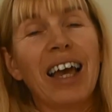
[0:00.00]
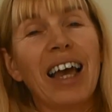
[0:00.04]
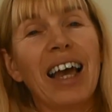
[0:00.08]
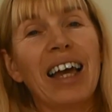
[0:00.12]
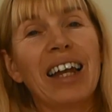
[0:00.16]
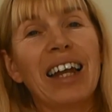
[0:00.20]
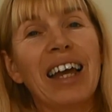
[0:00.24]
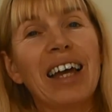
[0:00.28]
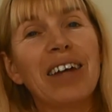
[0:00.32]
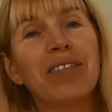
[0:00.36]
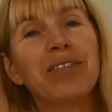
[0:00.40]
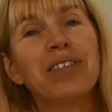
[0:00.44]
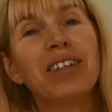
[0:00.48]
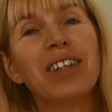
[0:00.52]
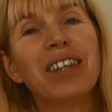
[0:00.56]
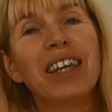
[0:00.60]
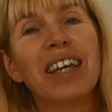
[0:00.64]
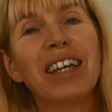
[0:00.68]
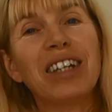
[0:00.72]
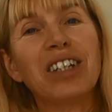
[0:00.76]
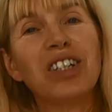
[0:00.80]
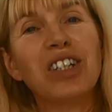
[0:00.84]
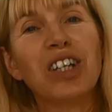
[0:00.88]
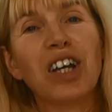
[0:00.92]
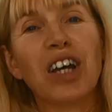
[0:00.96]
And after
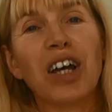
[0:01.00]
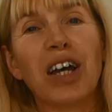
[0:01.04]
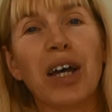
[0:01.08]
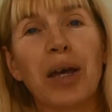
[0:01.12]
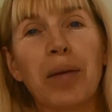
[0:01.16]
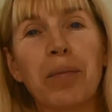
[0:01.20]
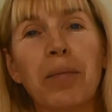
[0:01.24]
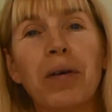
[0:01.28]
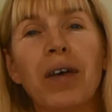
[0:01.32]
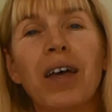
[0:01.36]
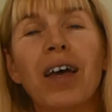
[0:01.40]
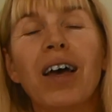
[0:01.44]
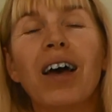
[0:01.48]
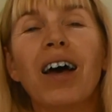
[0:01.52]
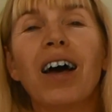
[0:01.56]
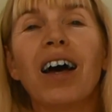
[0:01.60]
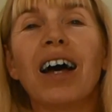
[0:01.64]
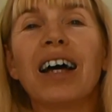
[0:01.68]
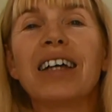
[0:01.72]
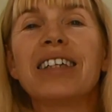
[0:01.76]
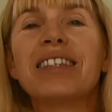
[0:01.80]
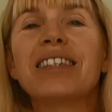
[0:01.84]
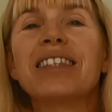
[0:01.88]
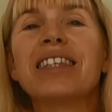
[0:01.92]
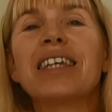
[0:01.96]
that time,
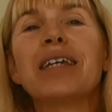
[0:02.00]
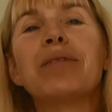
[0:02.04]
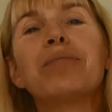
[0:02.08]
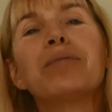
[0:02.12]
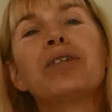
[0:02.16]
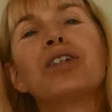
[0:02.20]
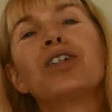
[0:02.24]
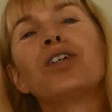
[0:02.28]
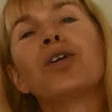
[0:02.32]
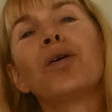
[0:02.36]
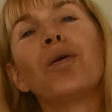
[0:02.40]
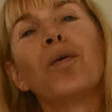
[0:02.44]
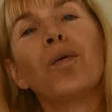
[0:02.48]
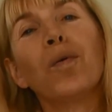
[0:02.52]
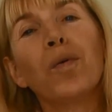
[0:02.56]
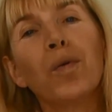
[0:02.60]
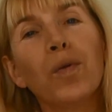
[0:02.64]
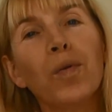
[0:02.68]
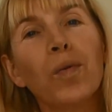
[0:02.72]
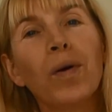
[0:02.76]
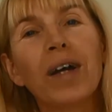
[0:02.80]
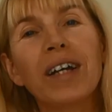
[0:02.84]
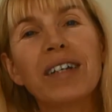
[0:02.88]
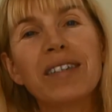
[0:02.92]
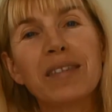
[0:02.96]
I seemed to
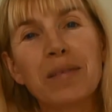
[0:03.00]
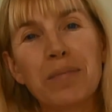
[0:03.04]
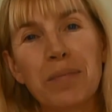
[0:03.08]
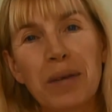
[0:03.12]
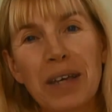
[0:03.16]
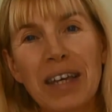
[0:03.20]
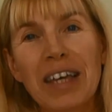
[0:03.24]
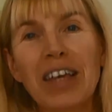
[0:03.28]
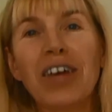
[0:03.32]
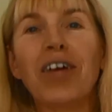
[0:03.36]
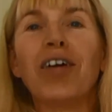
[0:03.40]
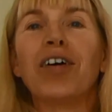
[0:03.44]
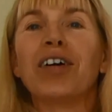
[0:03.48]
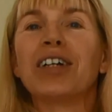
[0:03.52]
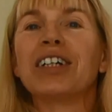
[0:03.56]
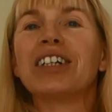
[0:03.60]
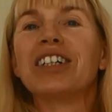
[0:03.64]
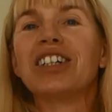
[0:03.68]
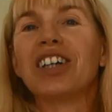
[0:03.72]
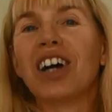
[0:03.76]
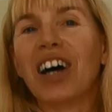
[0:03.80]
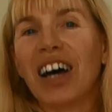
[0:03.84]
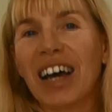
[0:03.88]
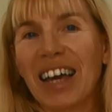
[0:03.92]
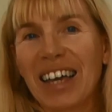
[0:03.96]
always be on a
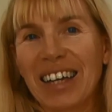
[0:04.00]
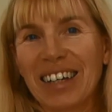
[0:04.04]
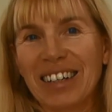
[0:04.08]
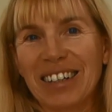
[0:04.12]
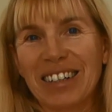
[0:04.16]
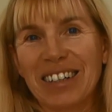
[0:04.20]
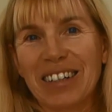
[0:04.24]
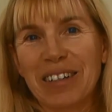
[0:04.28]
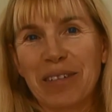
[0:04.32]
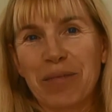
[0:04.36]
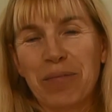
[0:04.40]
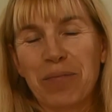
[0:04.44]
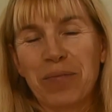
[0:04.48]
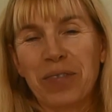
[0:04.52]
diet.